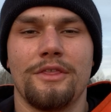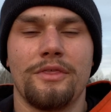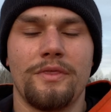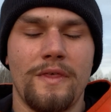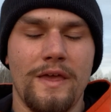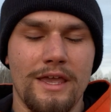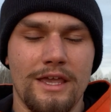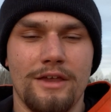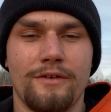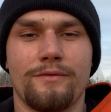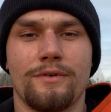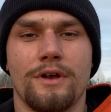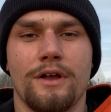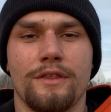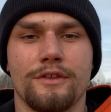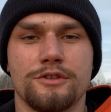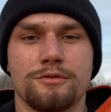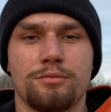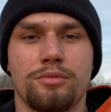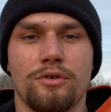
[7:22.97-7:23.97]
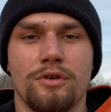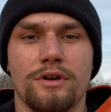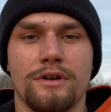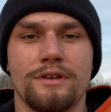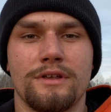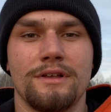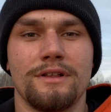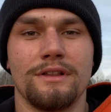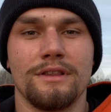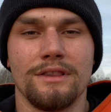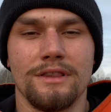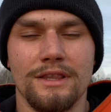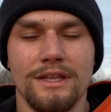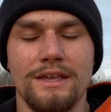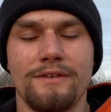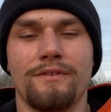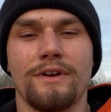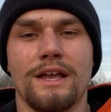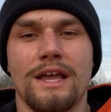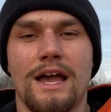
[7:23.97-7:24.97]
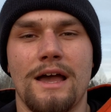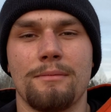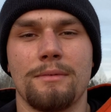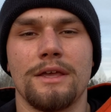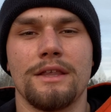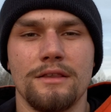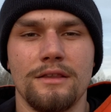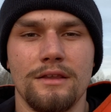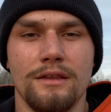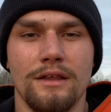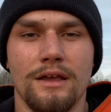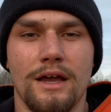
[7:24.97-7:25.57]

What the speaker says: Thank you for all the support. Leave a comment.